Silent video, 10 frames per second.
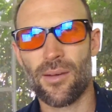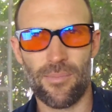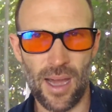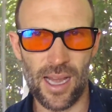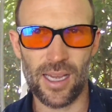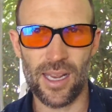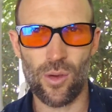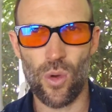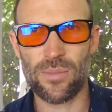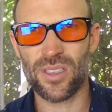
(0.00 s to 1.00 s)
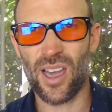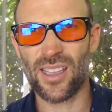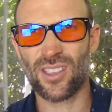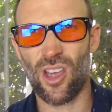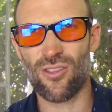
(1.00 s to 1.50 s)
marketing
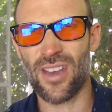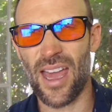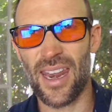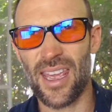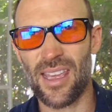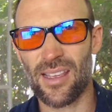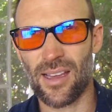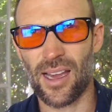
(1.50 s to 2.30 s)
websites, GoDaddy,